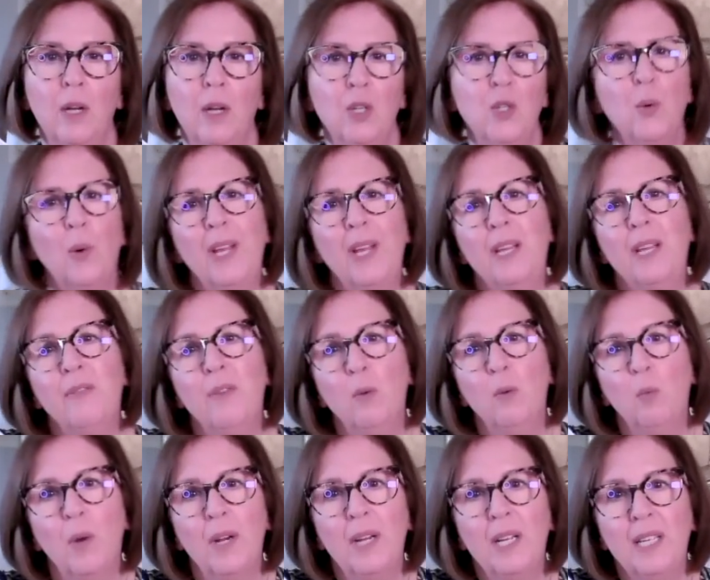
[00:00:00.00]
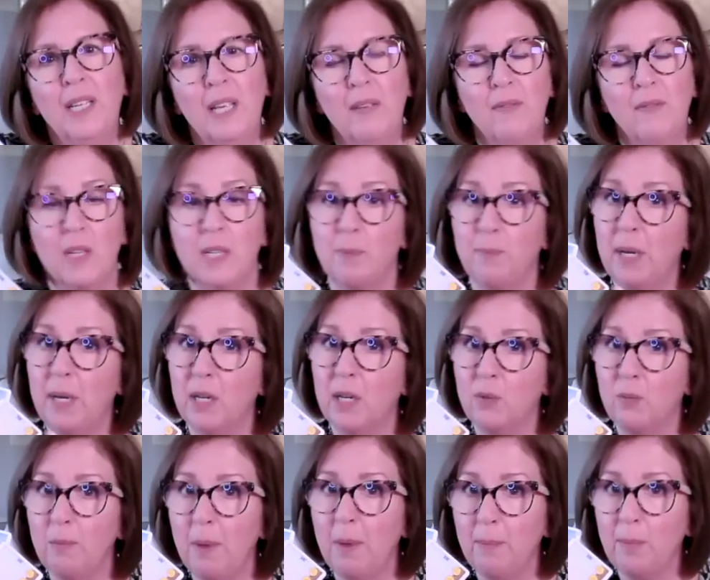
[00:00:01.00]
Do I even want to give this?
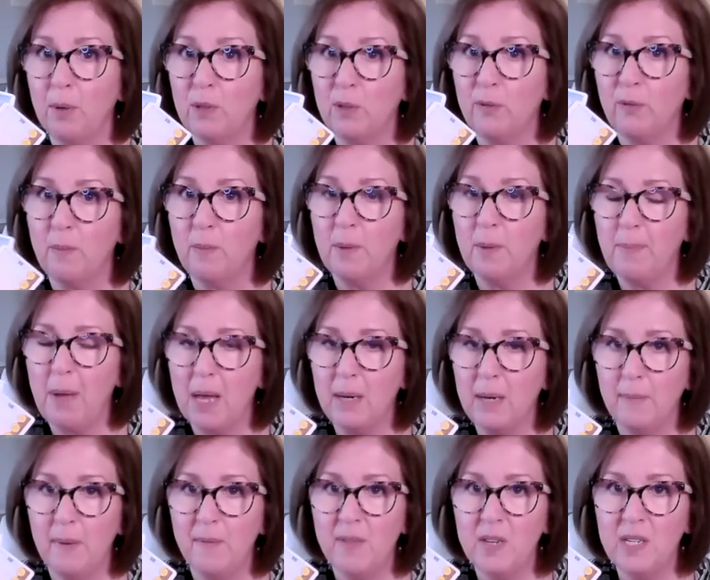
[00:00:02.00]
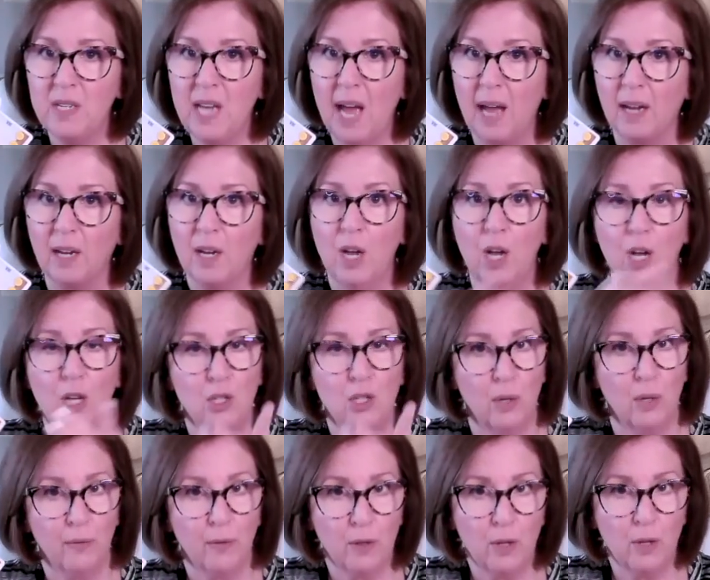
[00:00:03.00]
Because remember, it's from the bottom of the deck.
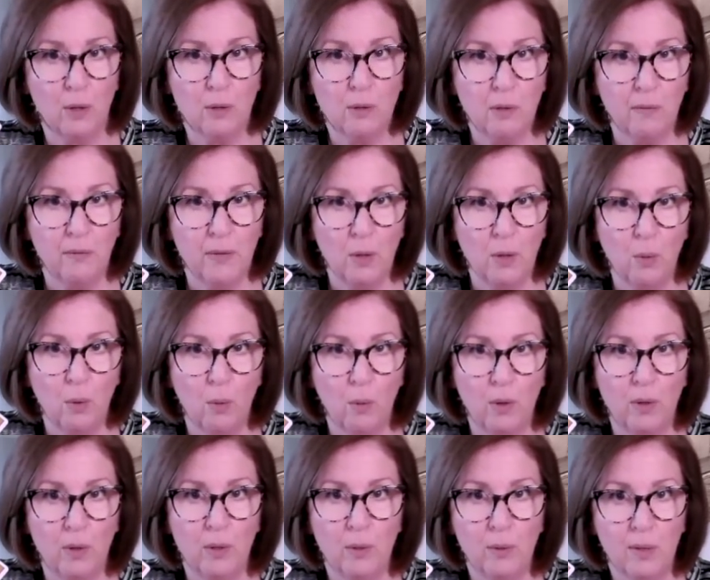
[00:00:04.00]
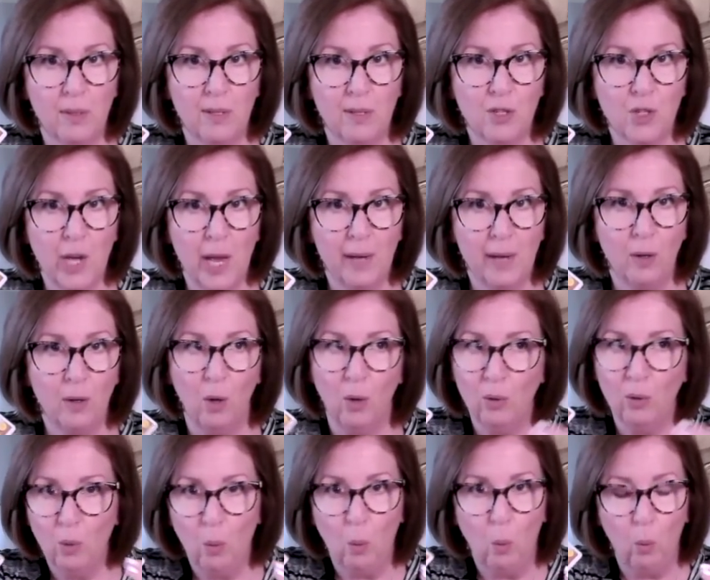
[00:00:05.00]
So for those of you who are new to the
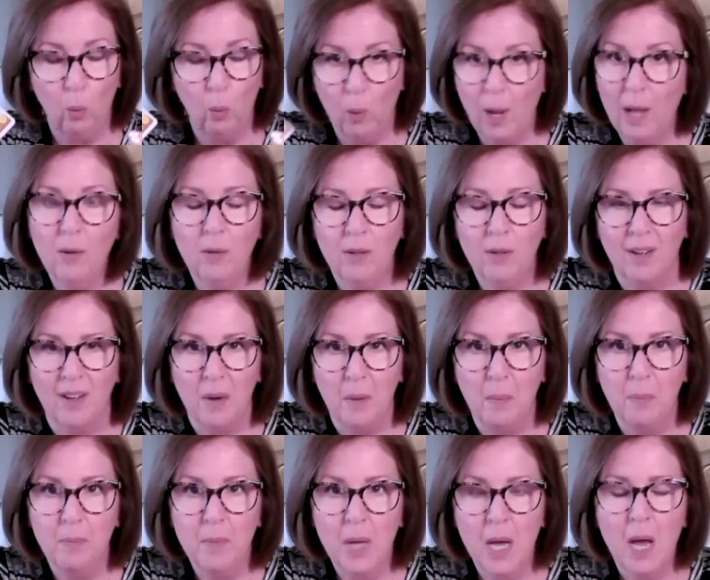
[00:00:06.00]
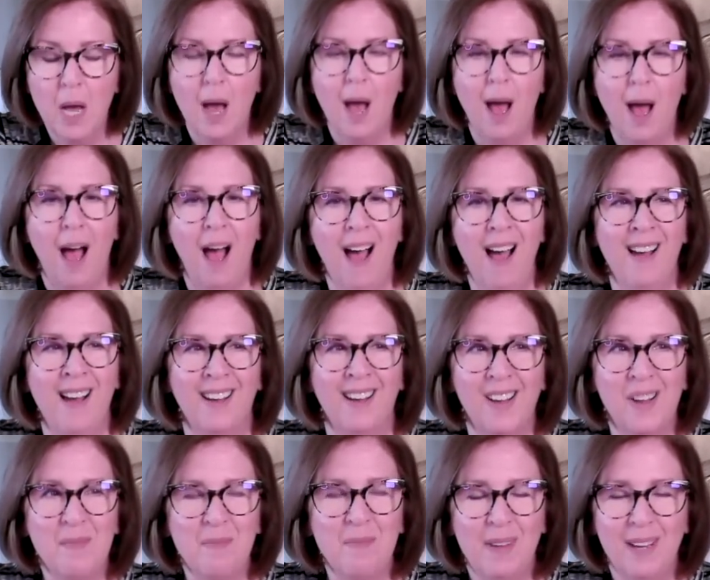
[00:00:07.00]
channel, welcome.
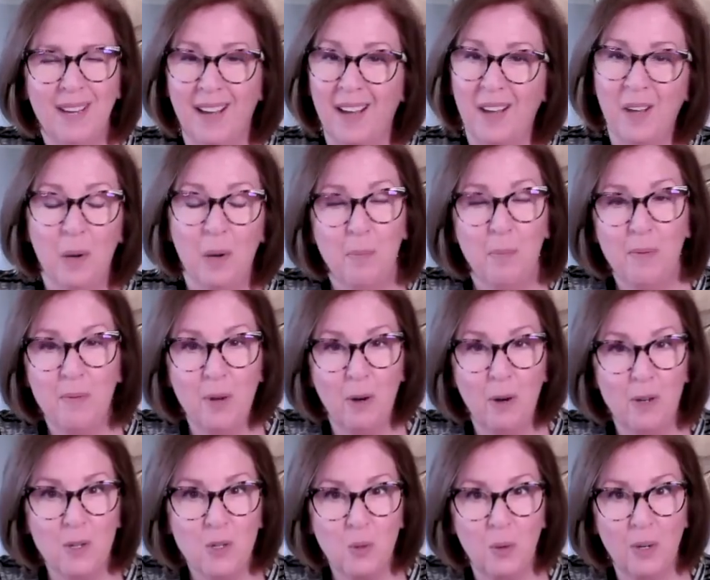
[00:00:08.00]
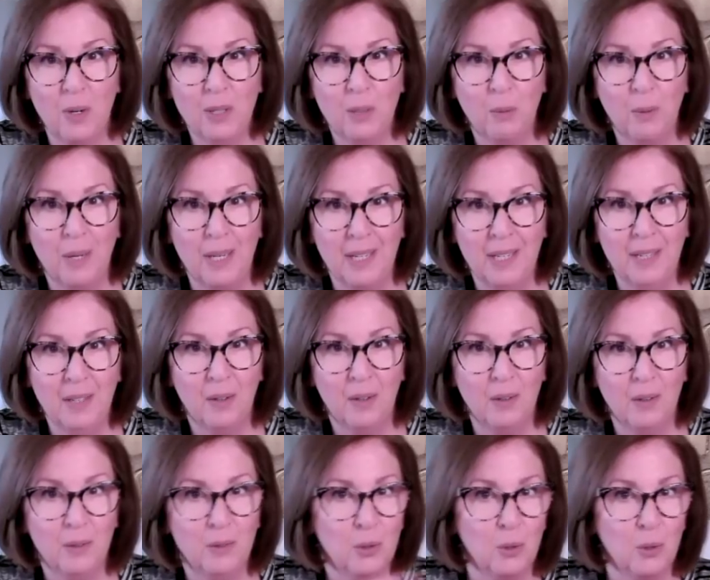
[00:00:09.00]
I hope if you're enjoying the reading,
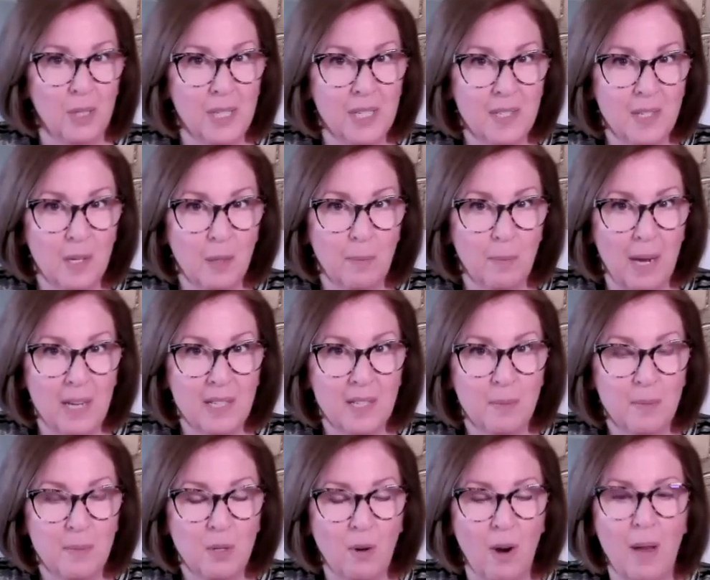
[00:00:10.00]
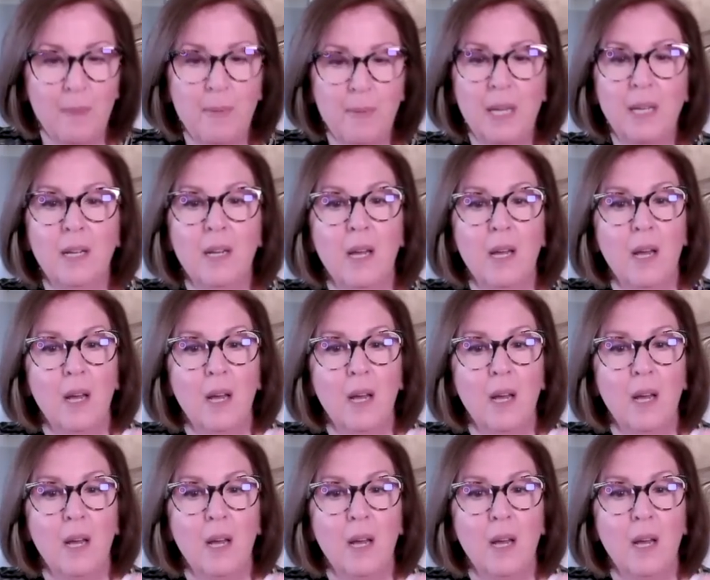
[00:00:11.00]
you'll join us here by subscribing.